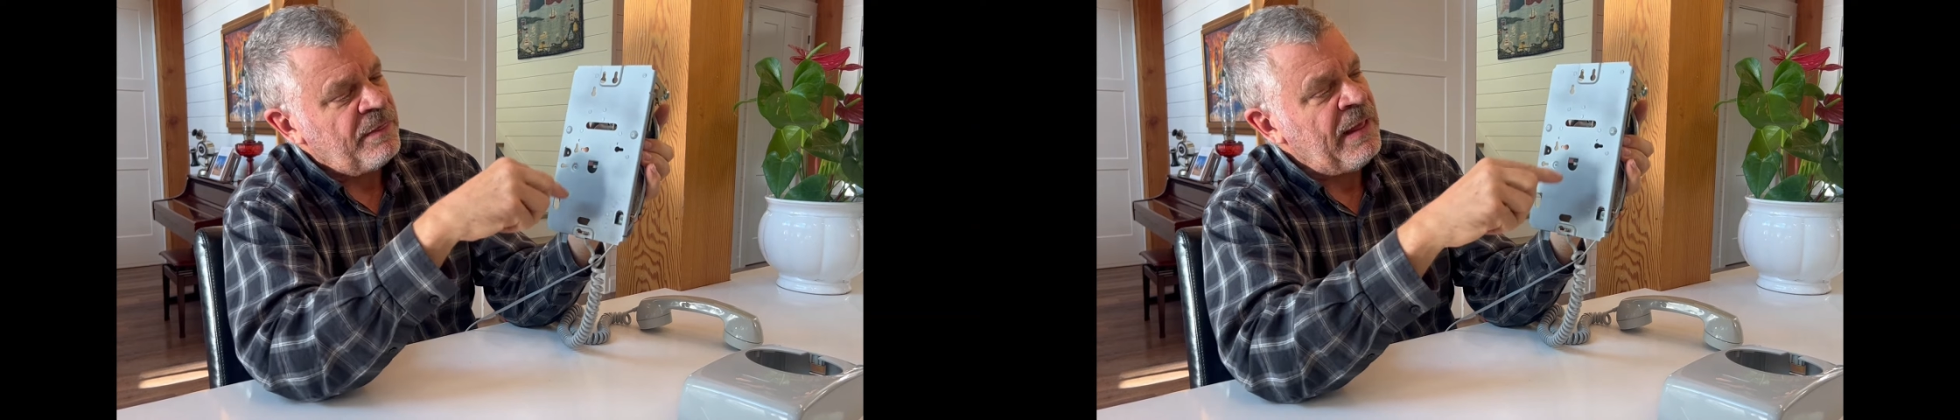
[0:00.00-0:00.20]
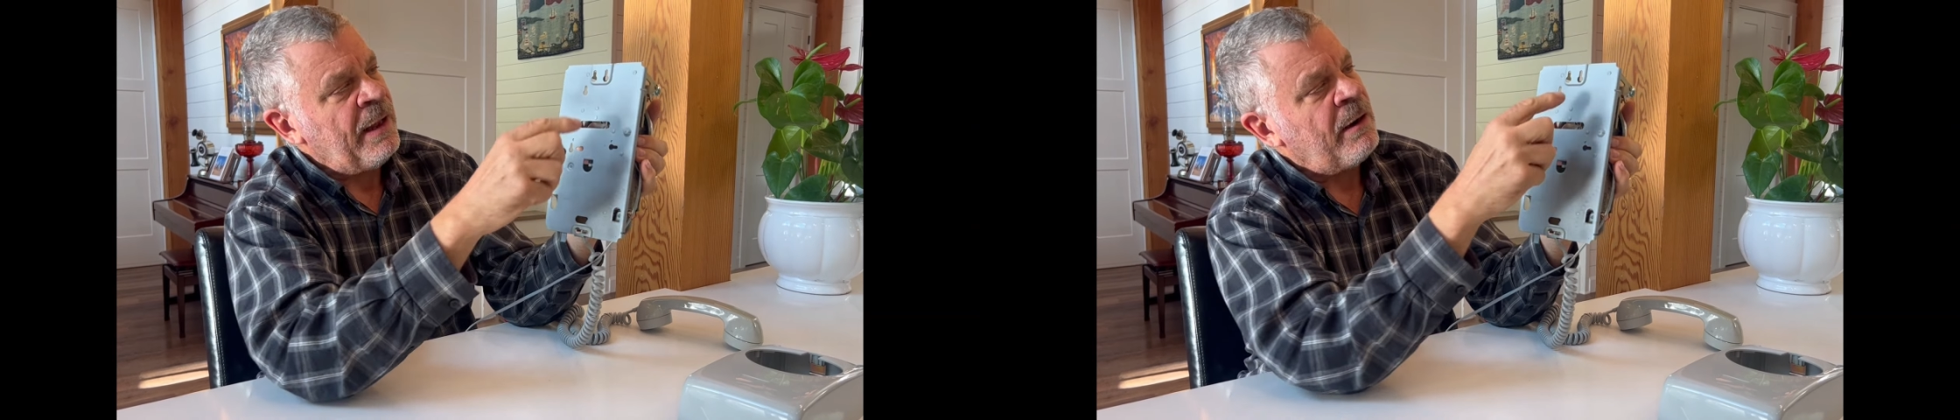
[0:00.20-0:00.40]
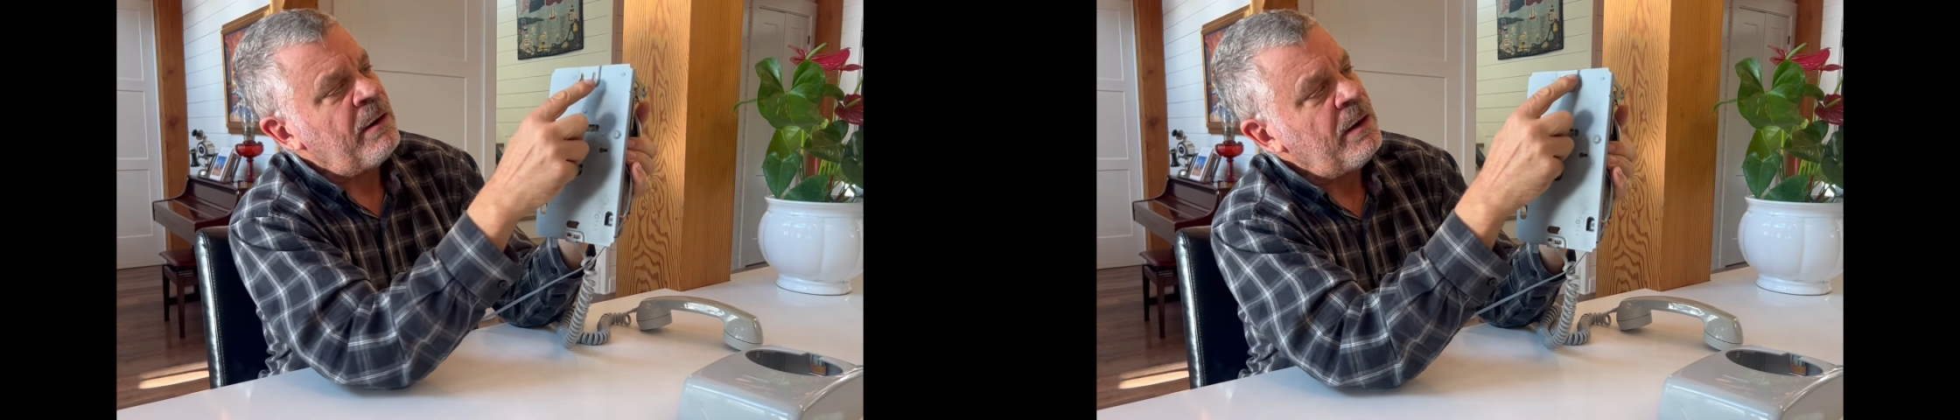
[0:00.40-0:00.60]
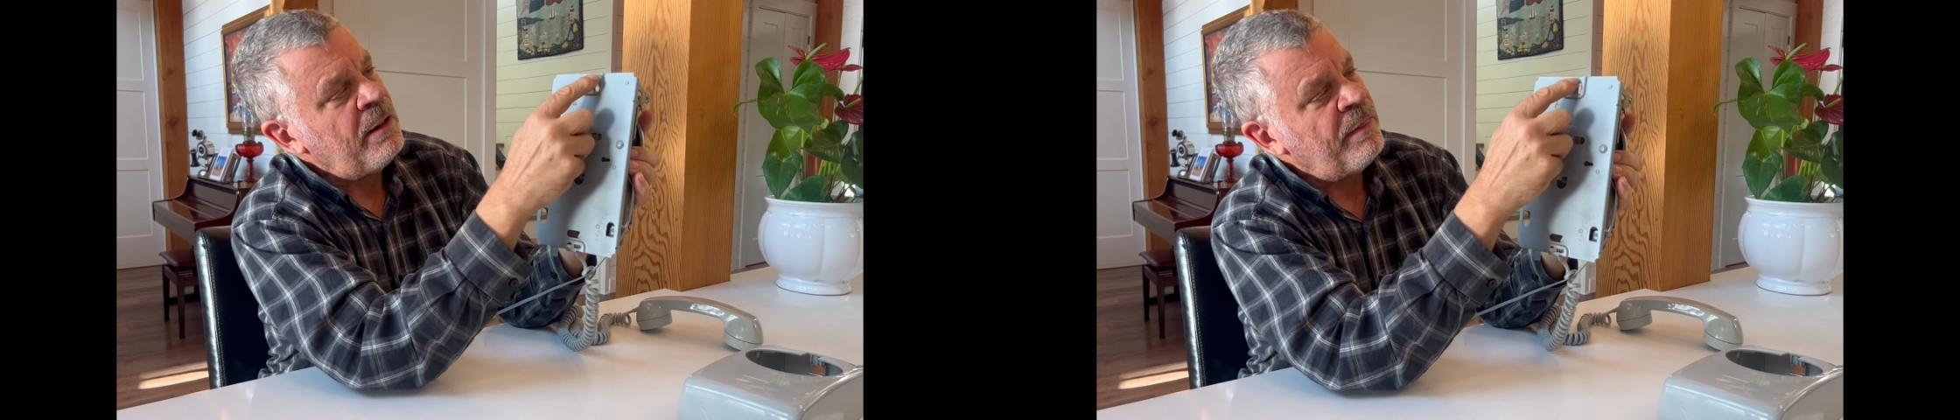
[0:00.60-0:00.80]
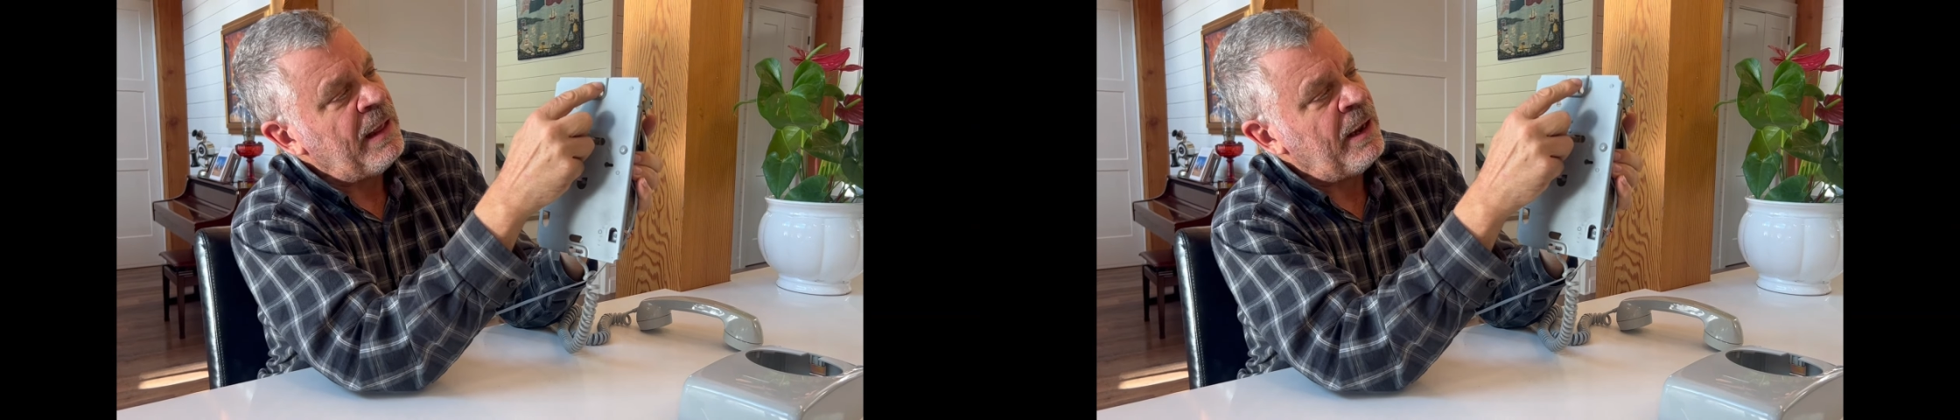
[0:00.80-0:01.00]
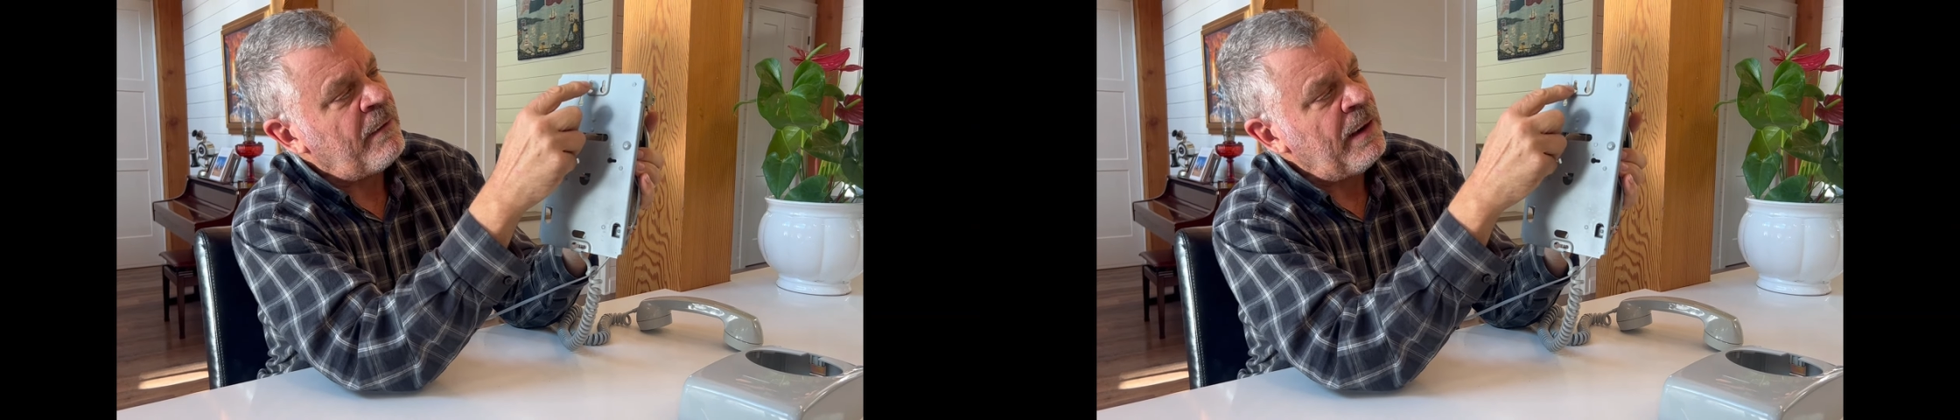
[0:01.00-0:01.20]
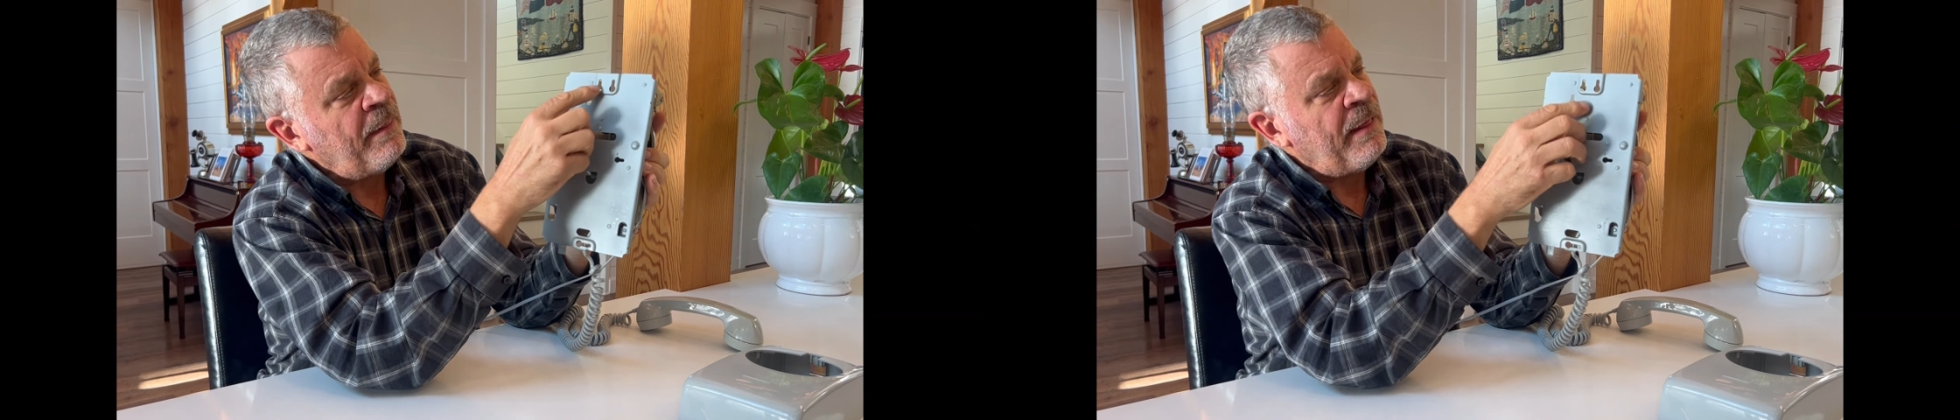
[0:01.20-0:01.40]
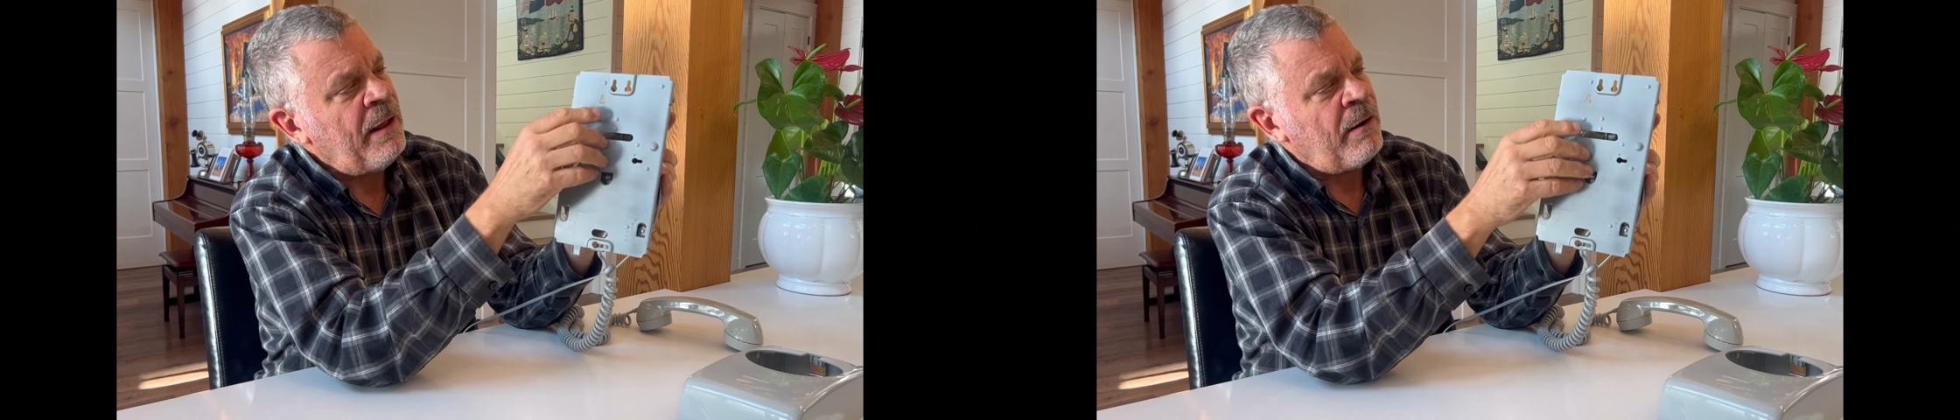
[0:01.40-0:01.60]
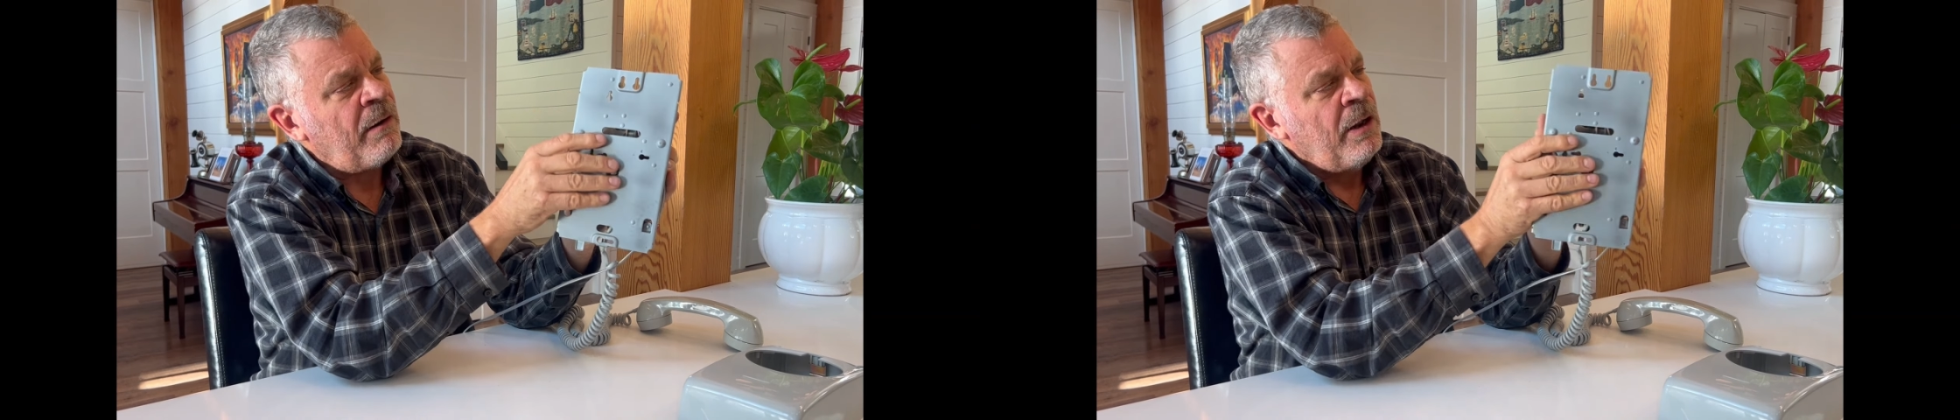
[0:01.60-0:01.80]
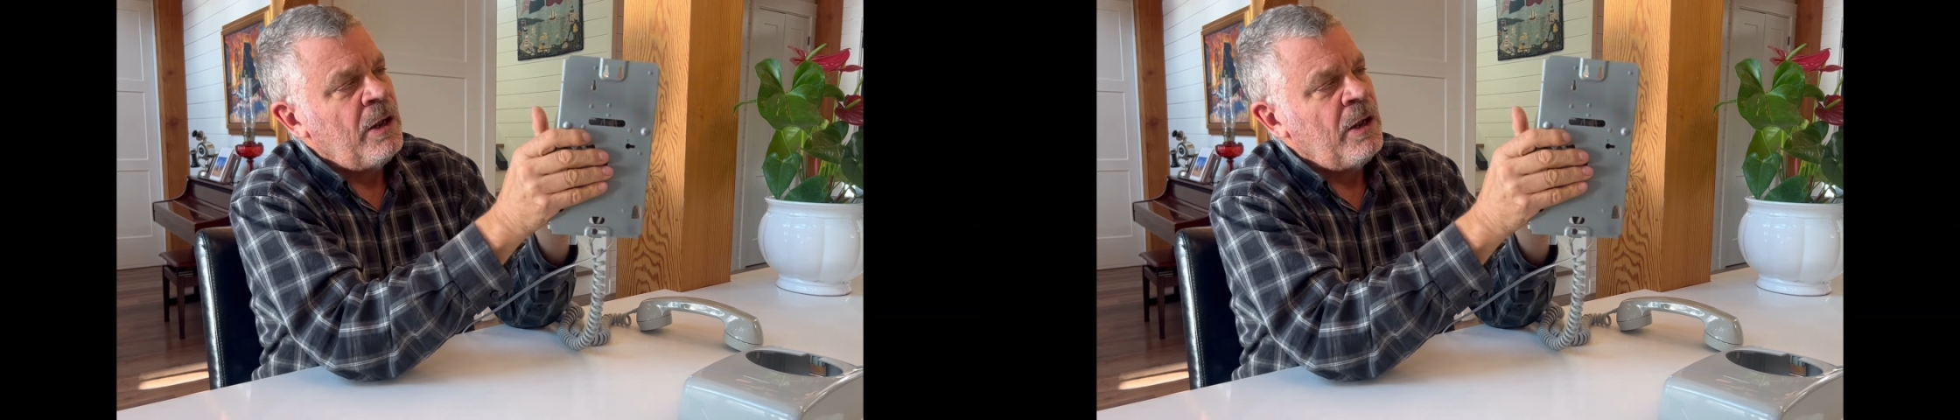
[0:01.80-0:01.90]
there, there, and there.